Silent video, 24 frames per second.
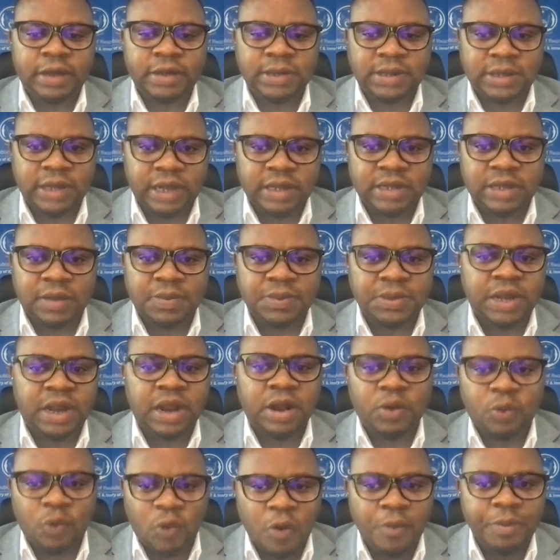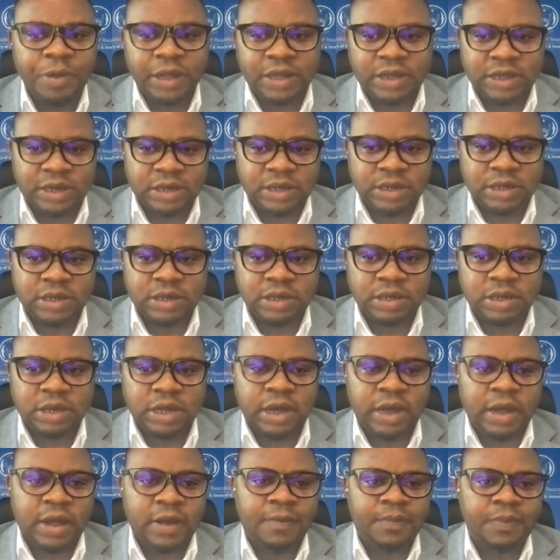startups that are committed,
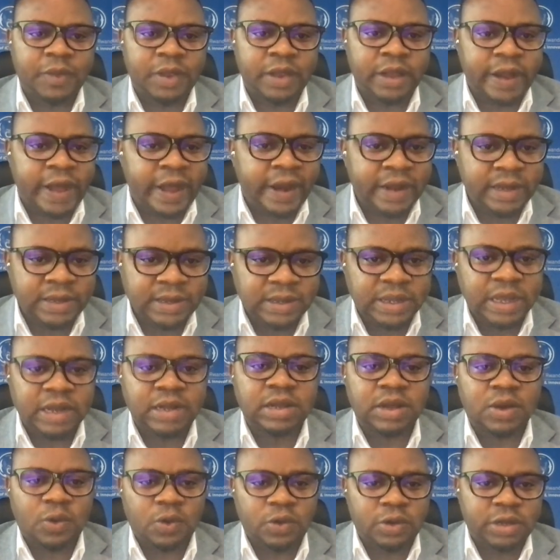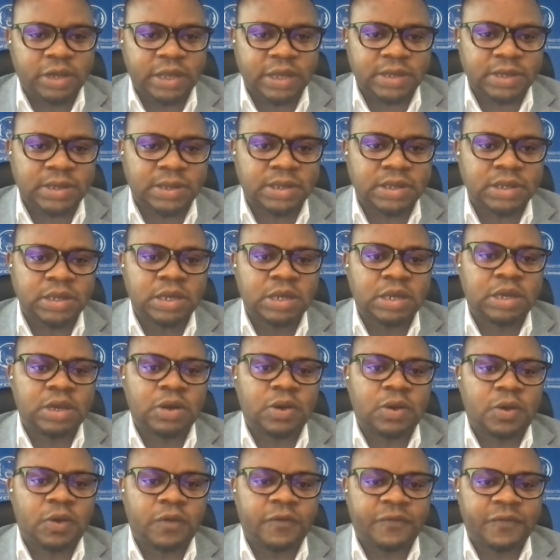that understand the context
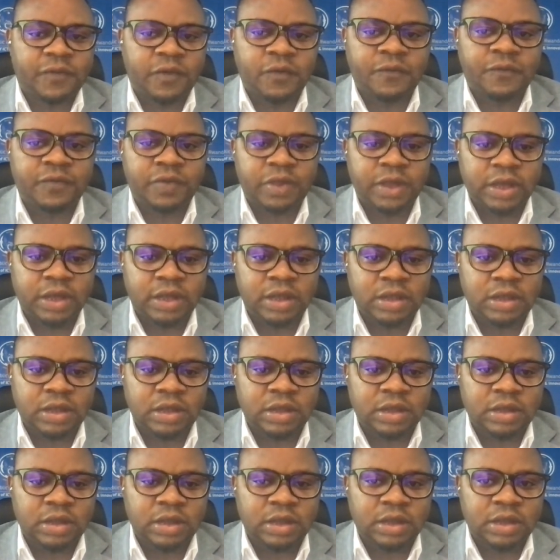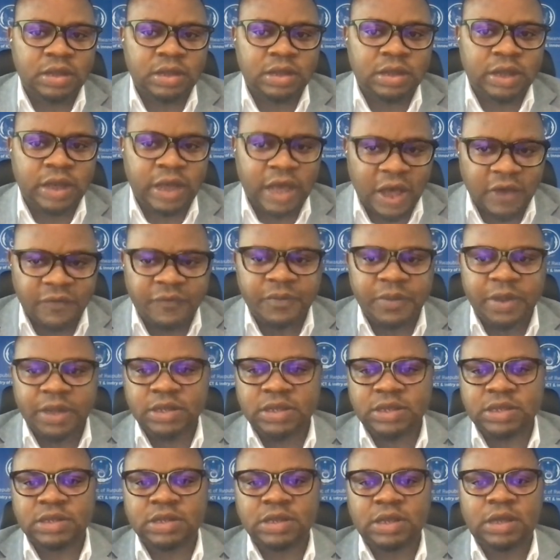of the
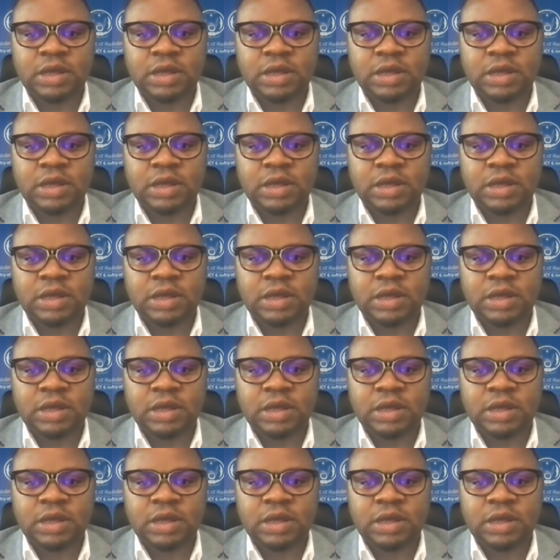government,